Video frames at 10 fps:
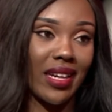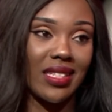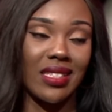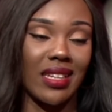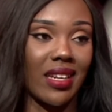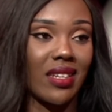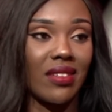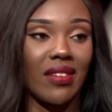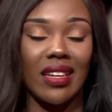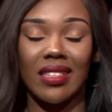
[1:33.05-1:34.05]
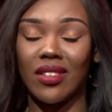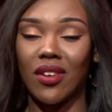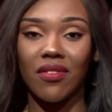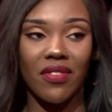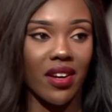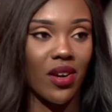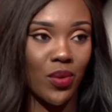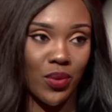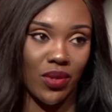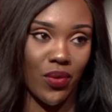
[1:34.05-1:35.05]
I didn't, I couldn't, I could not figure out
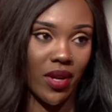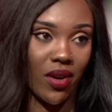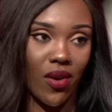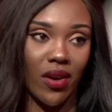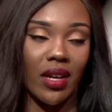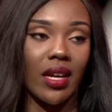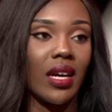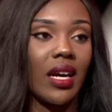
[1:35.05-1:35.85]
what was going on.